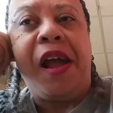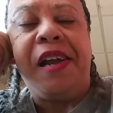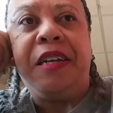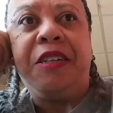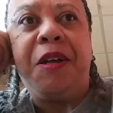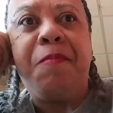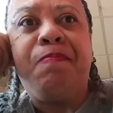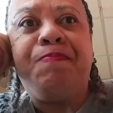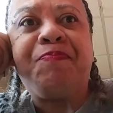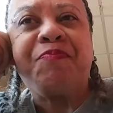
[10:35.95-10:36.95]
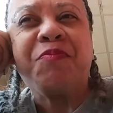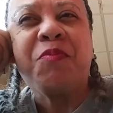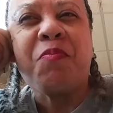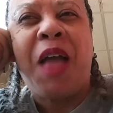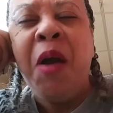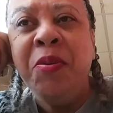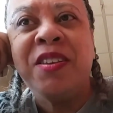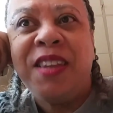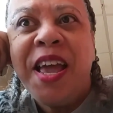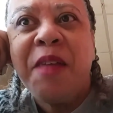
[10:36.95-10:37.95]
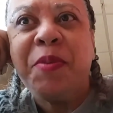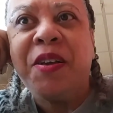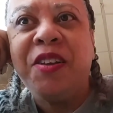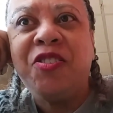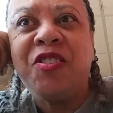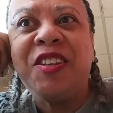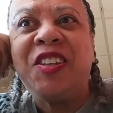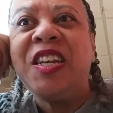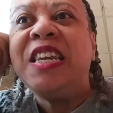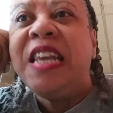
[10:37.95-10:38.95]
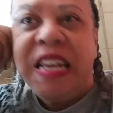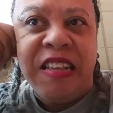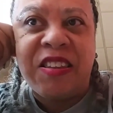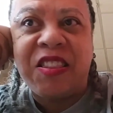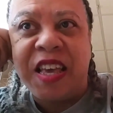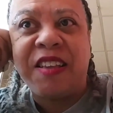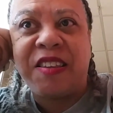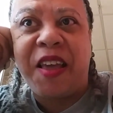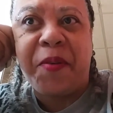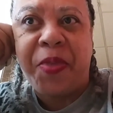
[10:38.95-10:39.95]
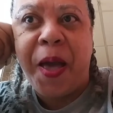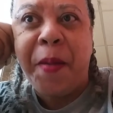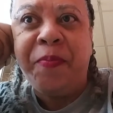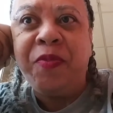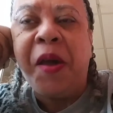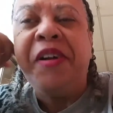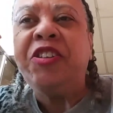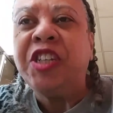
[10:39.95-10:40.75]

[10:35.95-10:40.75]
And I was glad because she needs things like that.